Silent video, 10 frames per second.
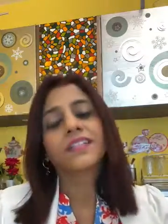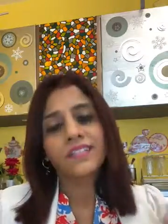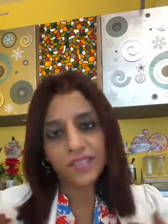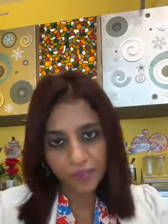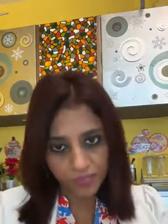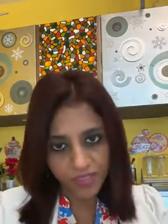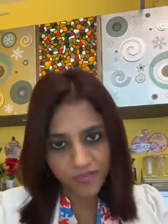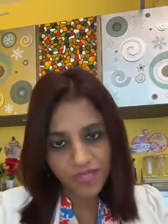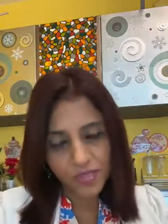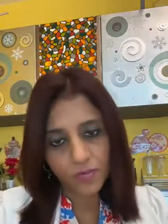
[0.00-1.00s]
than the
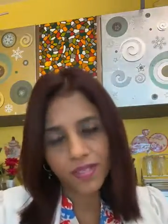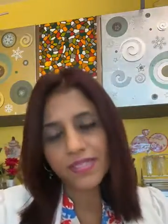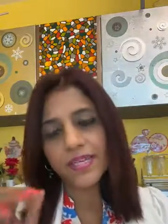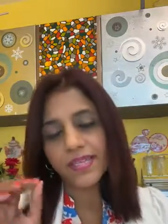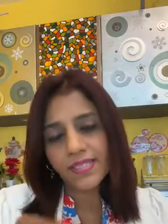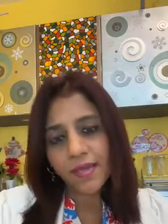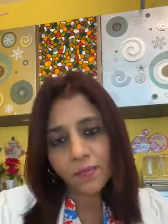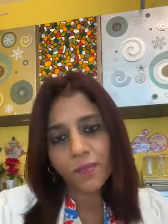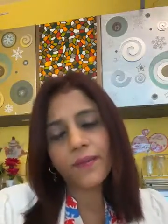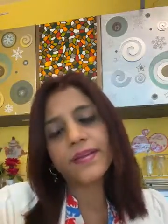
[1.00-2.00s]
previous ones, and at some
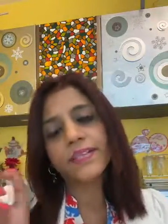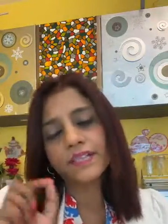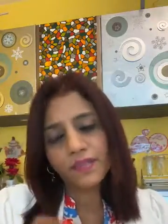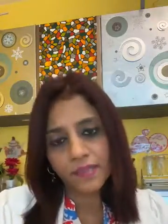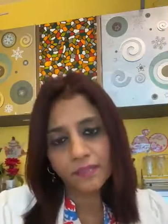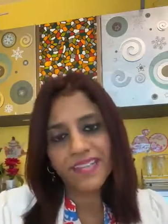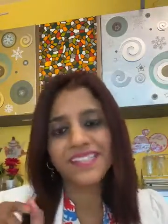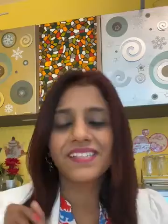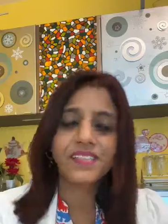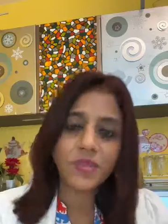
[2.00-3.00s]
point it
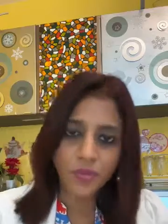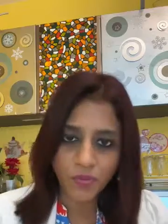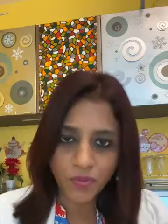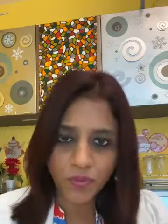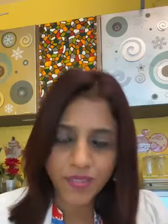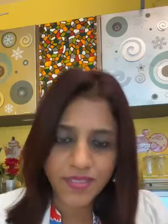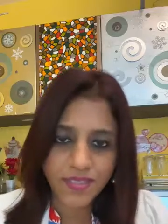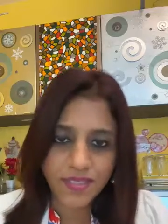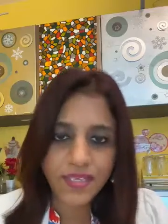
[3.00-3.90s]
replaces the old ones.